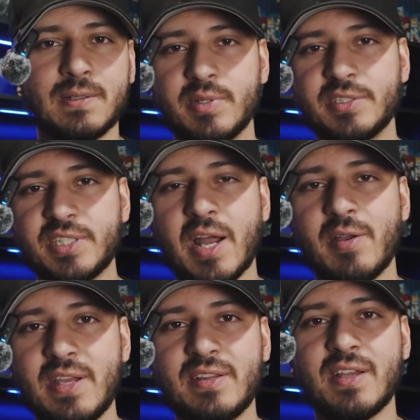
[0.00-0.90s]
But you see how
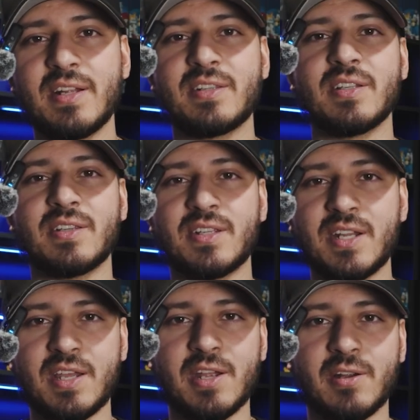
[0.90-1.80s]
easy it is to sit
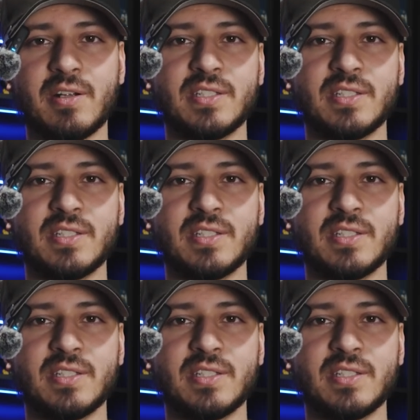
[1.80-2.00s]
here,